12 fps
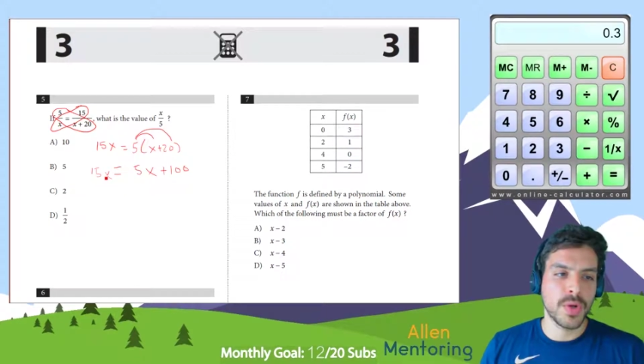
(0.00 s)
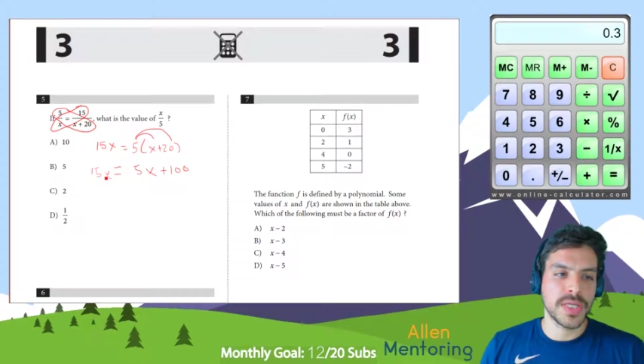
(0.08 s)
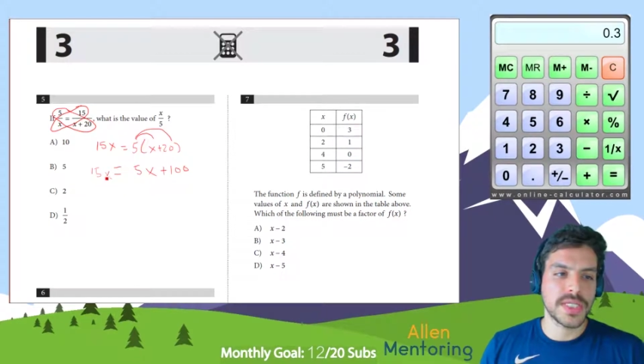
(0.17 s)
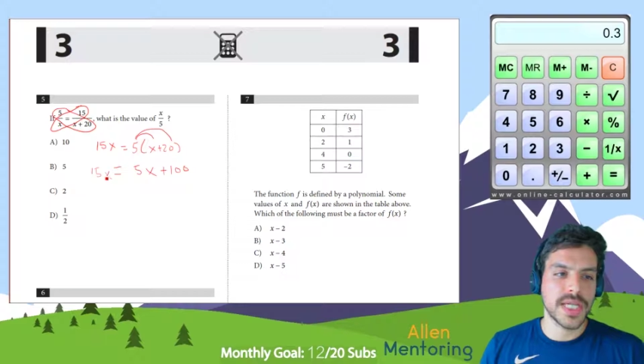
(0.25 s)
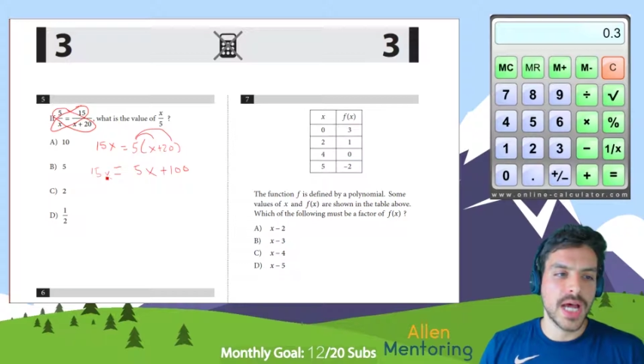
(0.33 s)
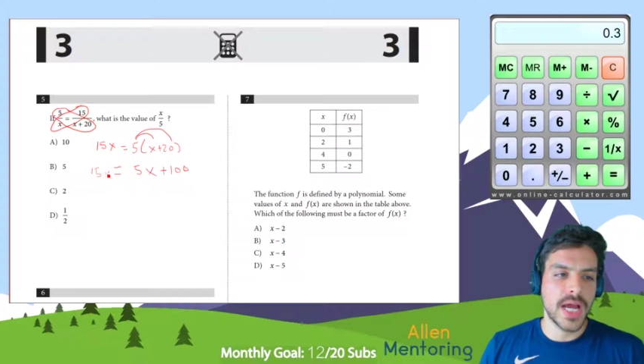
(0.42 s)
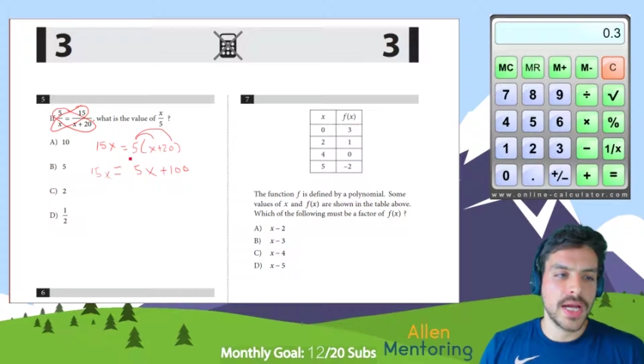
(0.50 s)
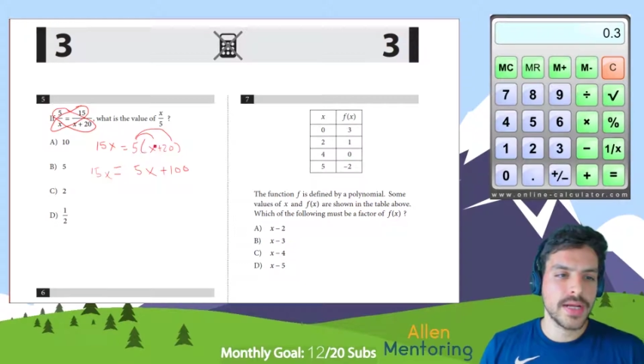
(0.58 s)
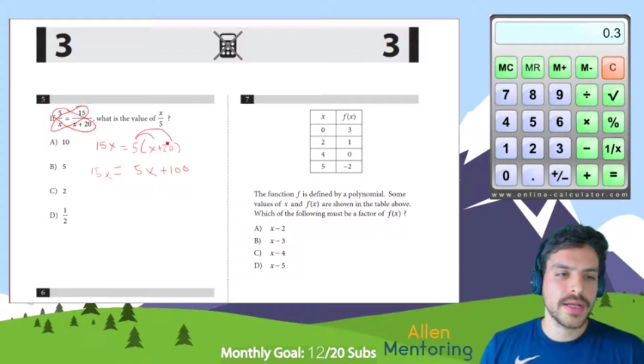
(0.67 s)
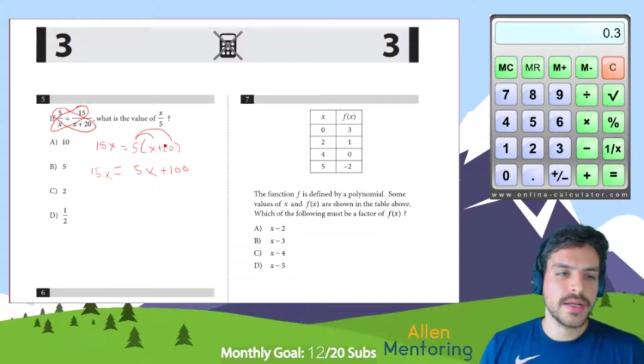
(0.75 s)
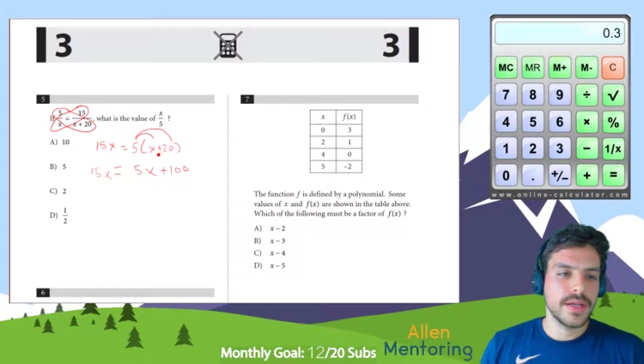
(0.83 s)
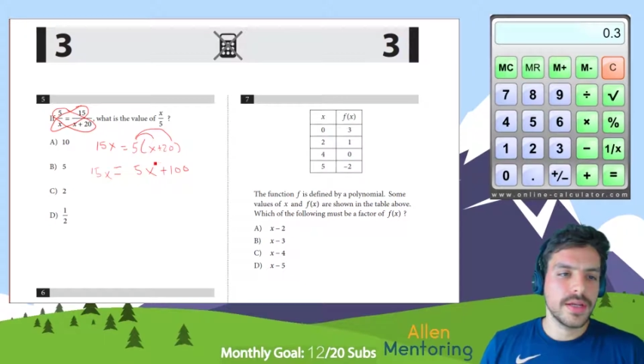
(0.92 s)
one side
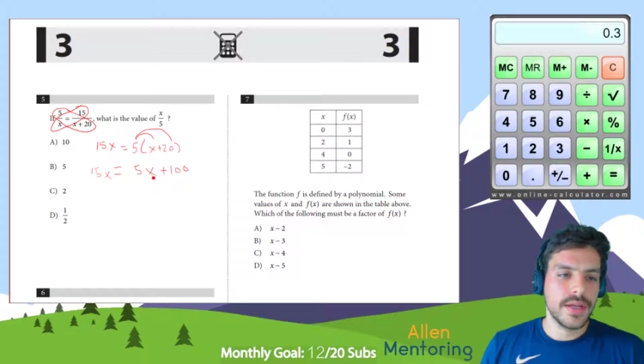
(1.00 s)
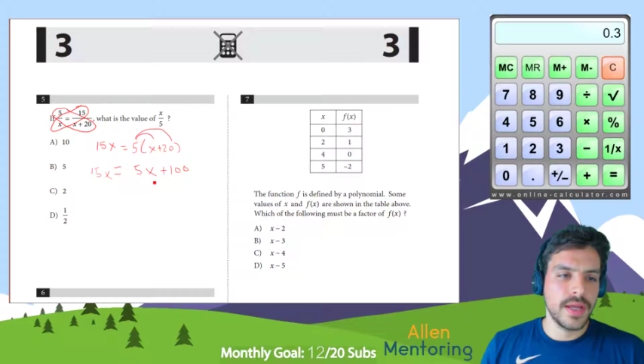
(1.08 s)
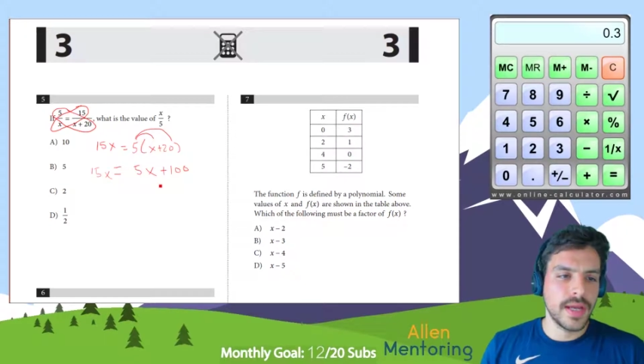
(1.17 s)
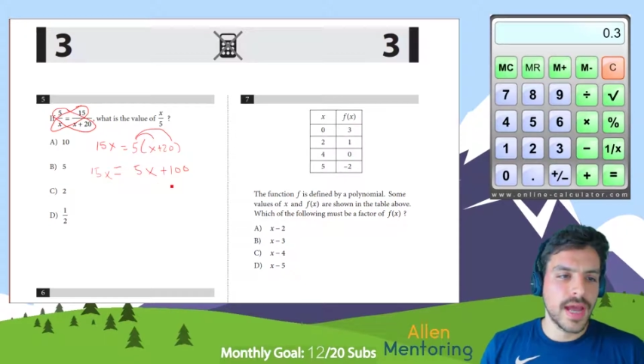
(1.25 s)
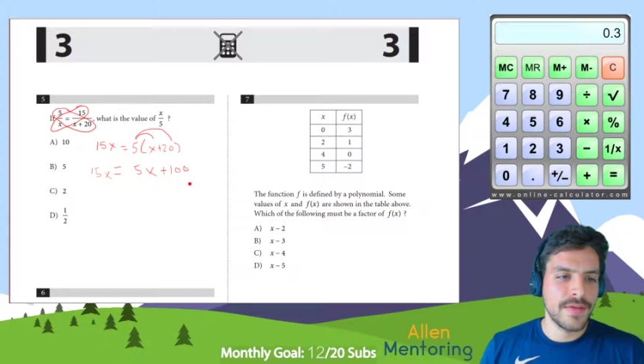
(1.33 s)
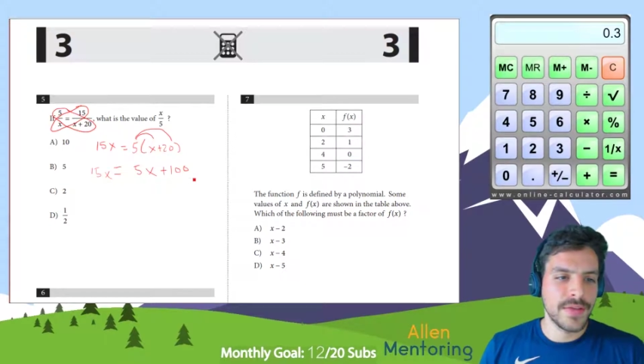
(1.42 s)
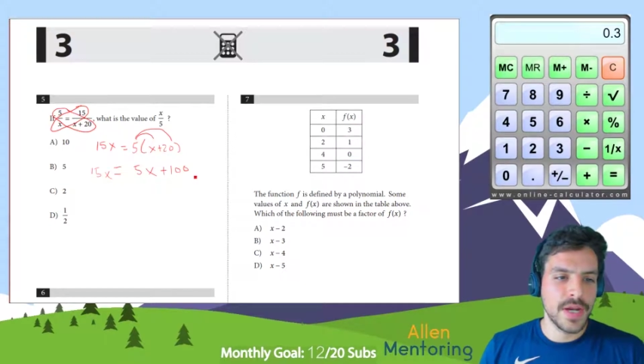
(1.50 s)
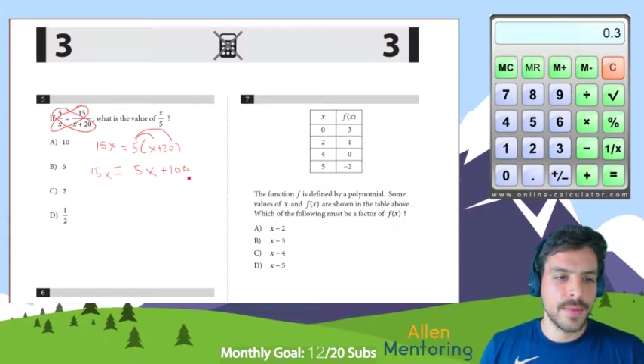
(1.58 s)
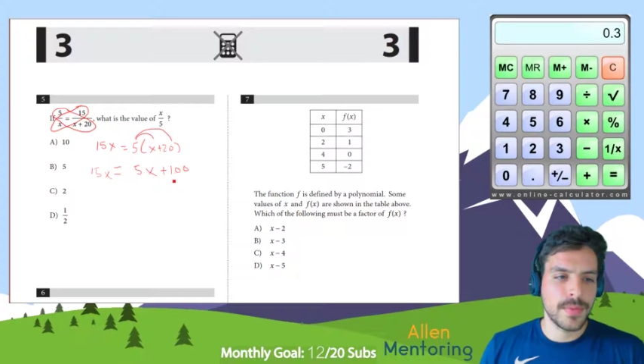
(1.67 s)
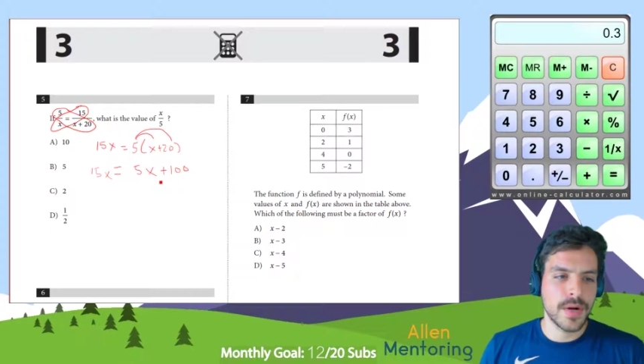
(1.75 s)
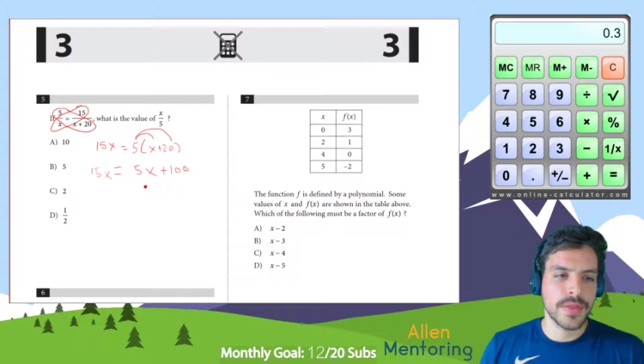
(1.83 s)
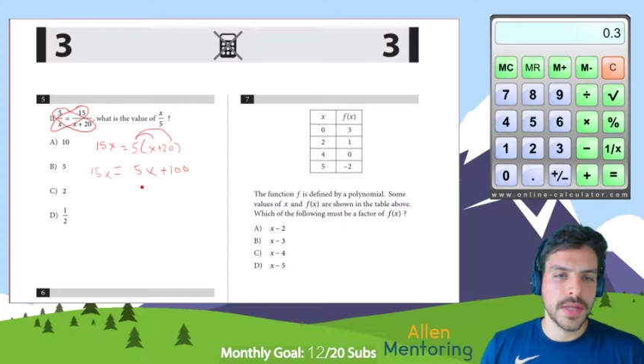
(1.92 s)
and have the
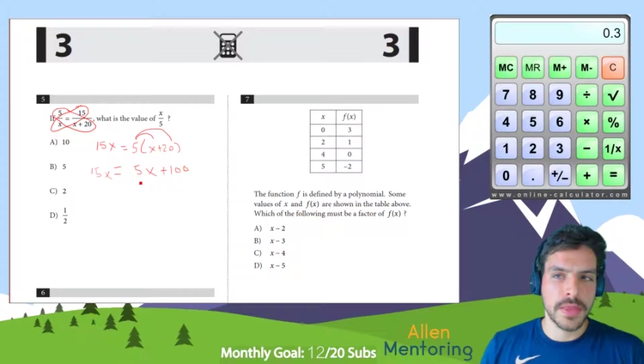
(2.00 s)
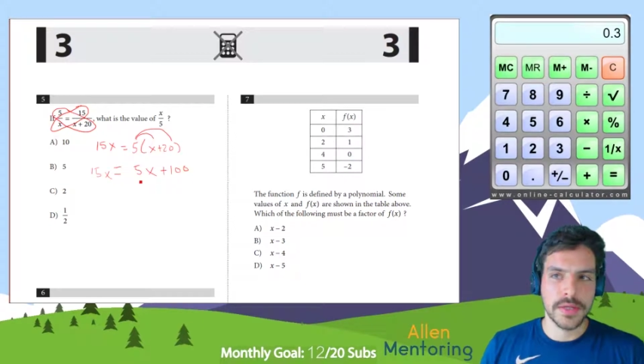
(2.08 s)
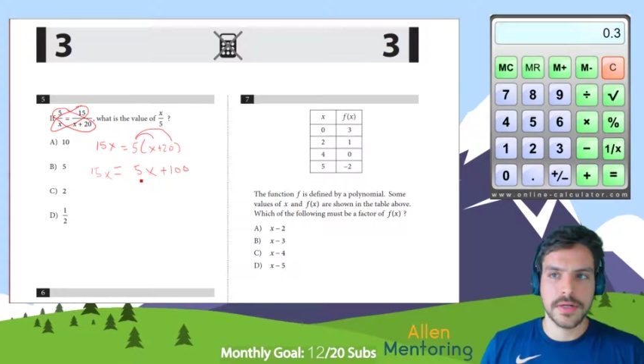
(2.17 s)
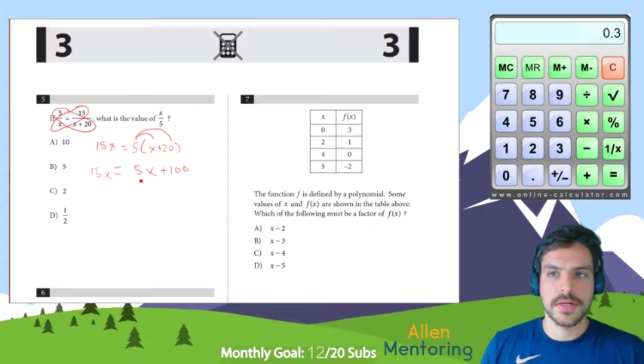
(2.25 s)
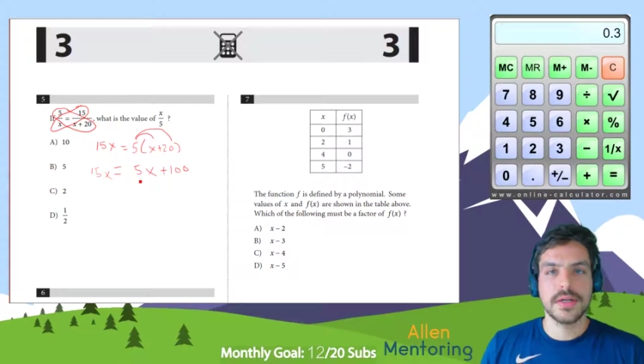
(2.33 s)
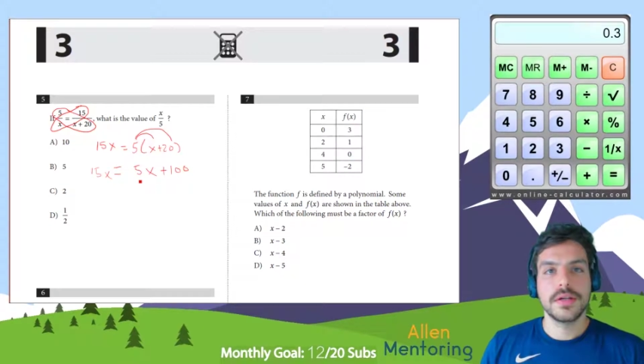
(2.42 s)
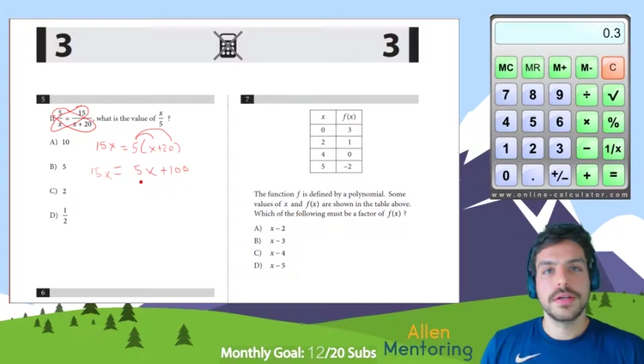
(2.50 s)
number on the other.